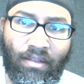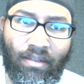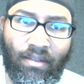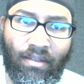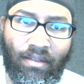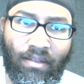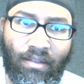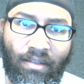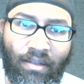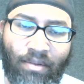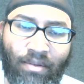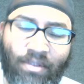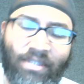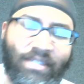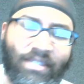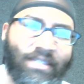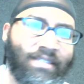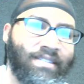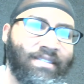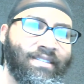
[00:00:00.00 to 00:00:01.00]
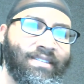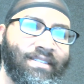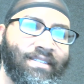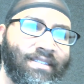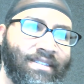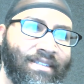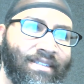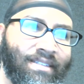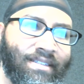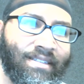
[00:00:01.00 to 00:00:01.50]
there was this
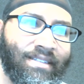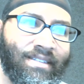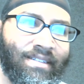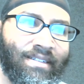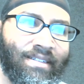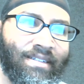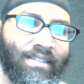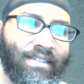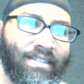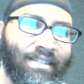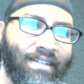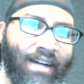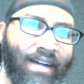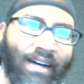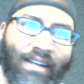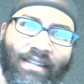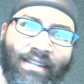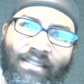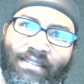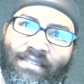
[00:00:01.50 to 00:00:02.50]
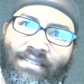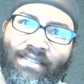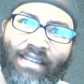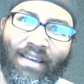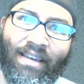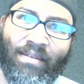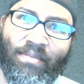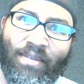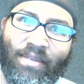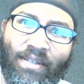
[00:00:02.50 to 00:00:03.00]
guy that looked
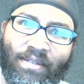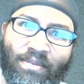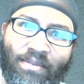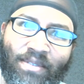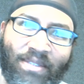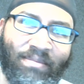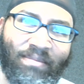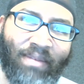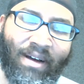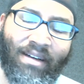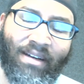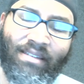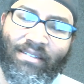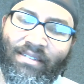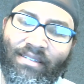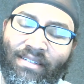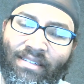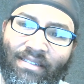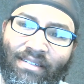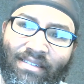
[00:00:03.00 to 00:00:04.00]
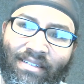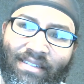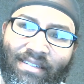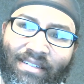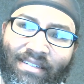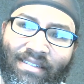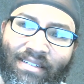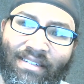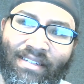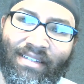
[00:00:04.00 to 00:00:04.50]
at me, he was smiling,
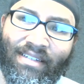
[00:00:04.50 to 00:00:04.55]
and